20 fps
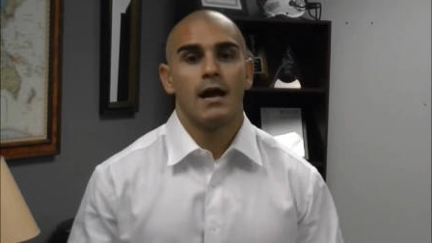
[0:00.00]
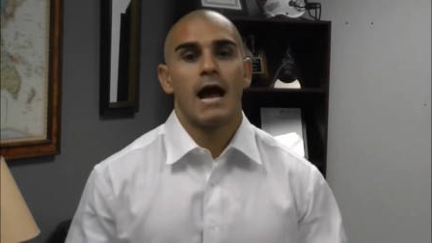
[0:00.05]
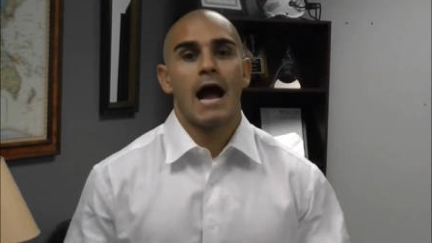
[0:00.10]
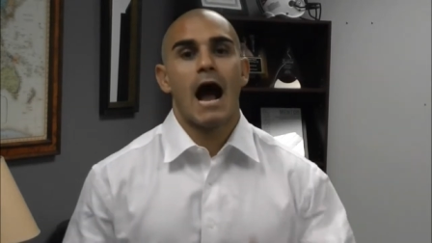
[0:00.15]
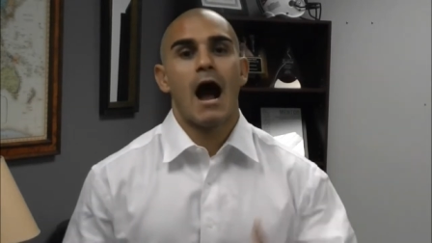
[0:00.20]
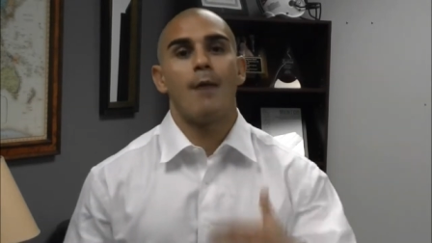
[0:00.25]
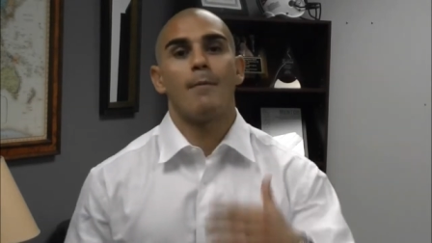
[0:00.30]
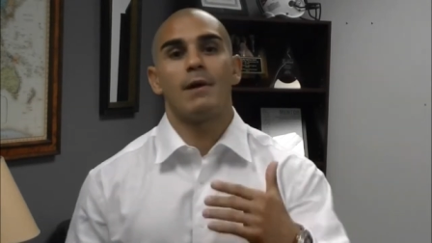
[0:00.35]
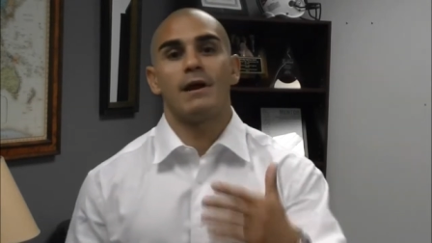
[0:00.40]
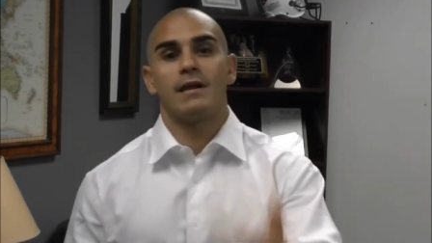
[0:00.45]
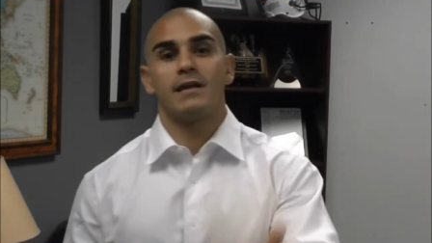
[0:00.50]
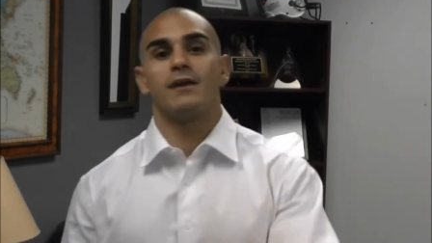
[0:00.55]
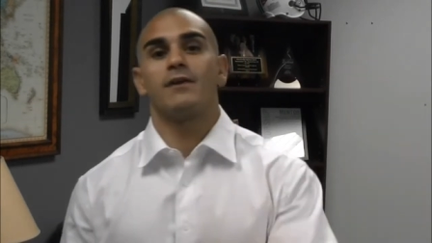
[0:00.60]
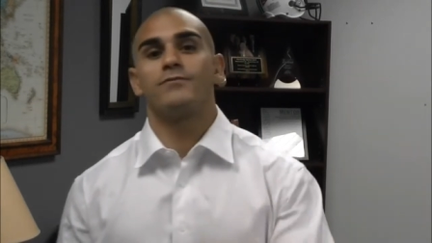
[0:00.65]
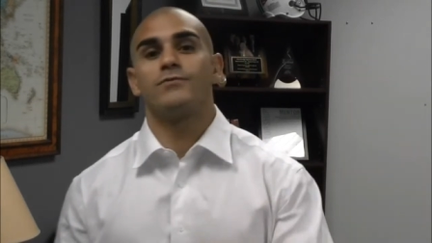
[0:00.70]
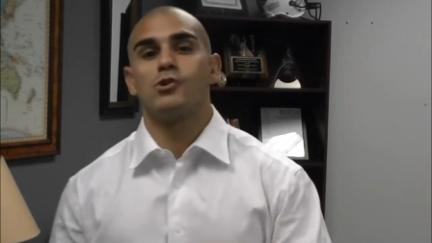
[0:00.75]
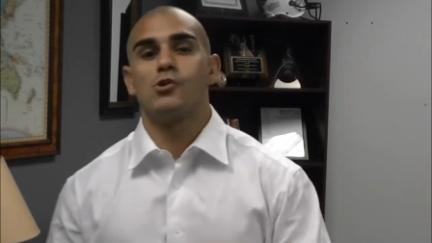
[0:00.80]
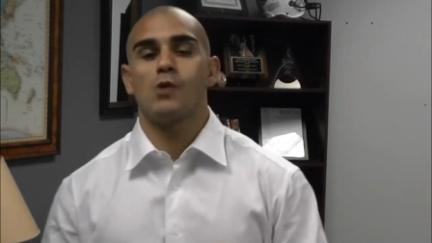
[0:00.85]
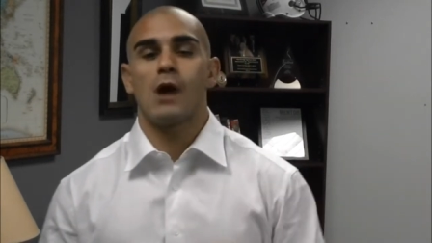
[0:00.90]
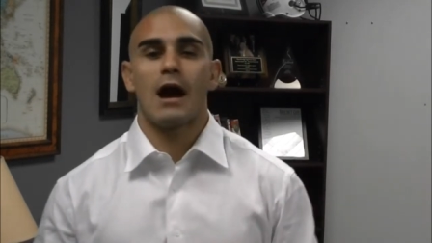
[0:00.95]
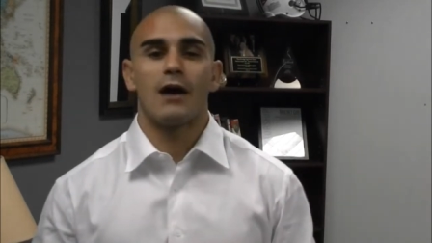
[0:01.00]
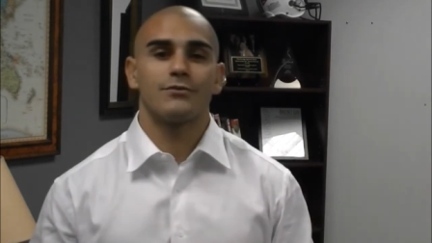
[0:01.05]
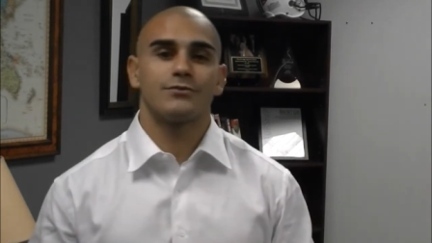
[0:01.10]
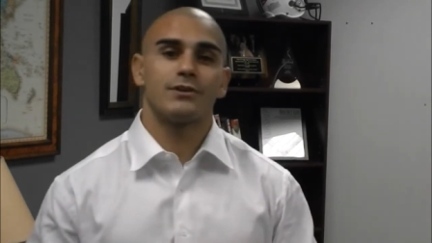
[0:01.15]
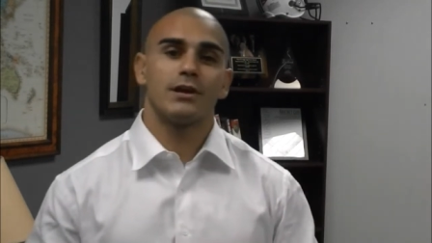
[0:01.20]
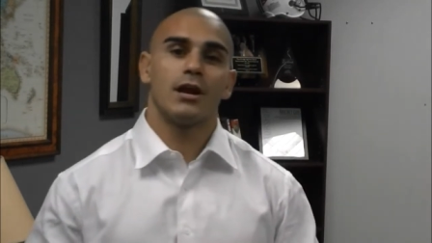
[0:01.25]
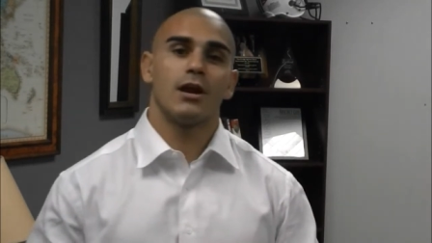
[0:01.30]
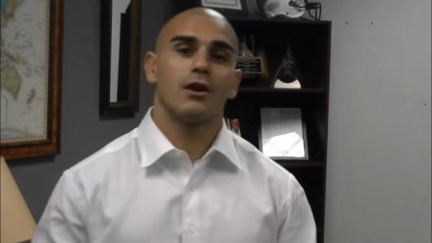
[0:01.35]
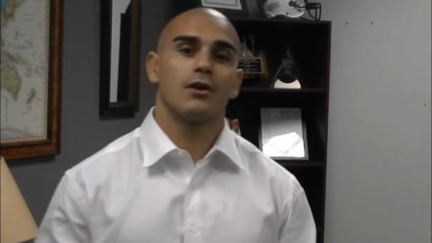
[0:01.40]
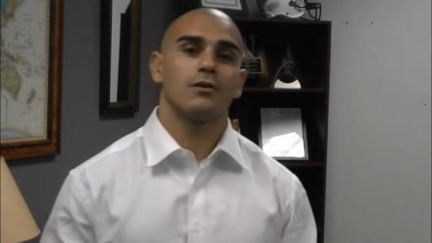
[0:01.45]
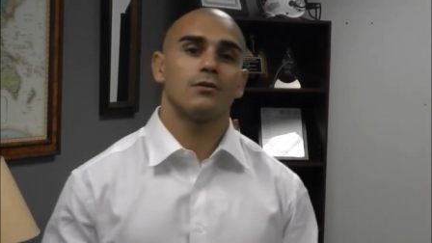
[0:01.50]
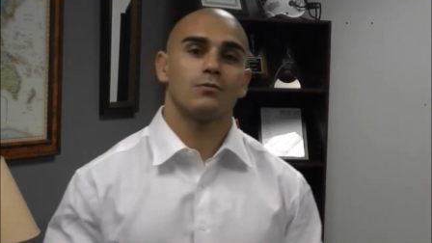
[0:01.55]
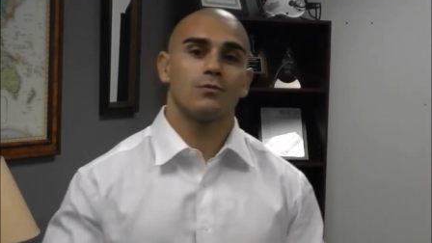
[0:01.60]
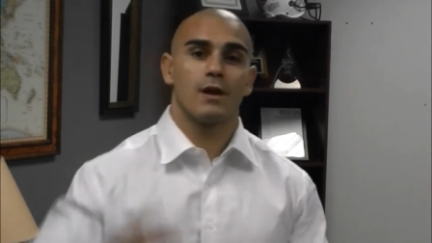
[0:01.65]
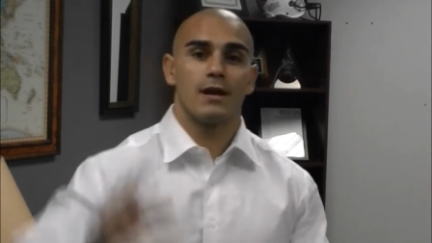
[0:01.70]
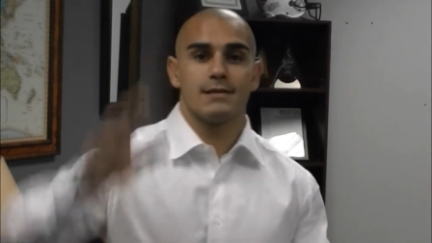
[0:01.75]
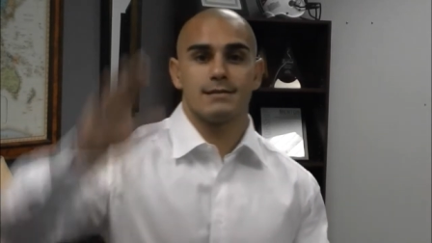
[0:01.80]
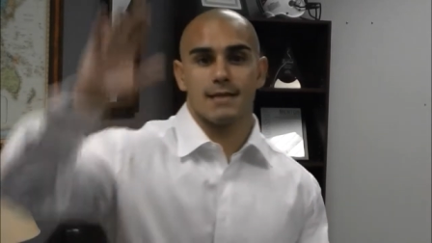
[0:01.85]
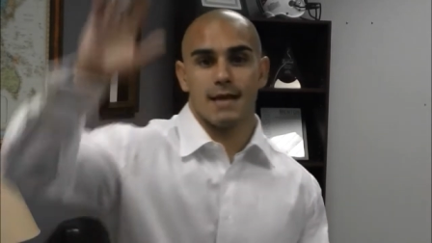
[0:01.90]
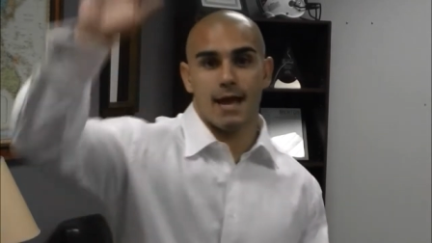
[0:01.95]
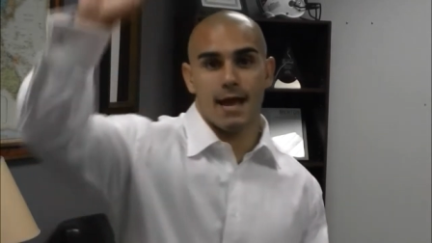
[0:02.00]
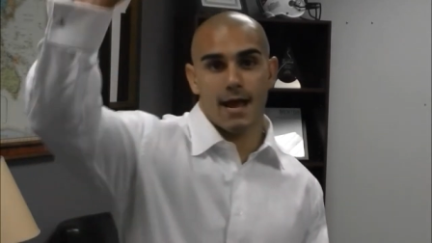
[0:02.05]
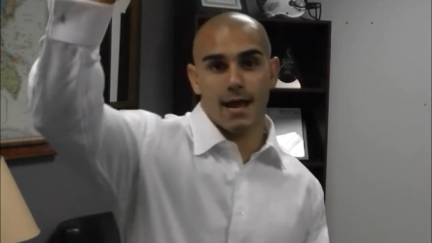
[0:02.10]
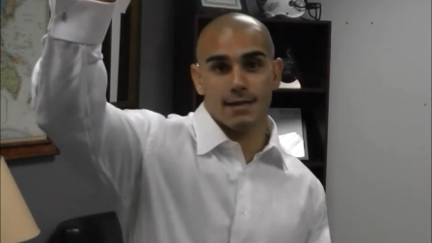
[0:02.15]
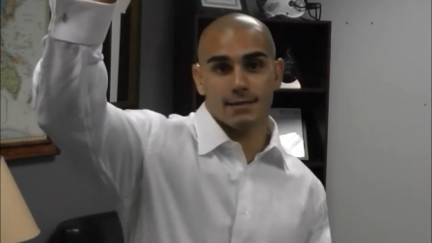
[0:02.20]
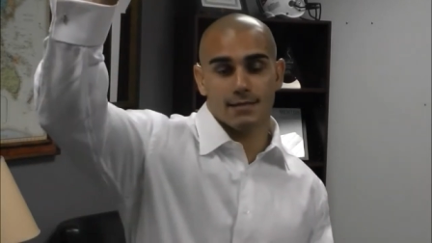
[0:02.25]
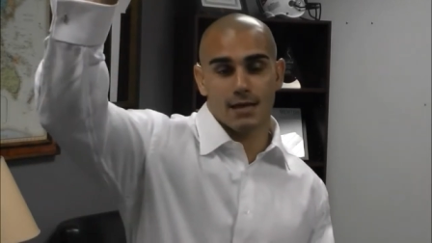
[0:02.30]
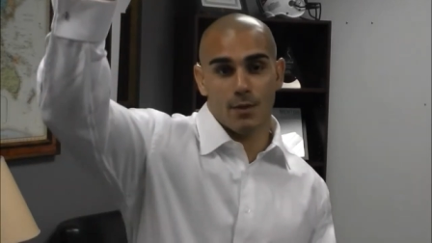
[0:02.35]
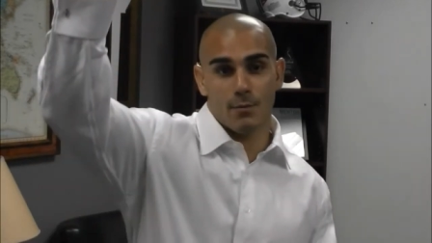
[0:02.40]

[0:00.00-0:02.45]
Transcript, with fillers: How many of you out there, raise your hands,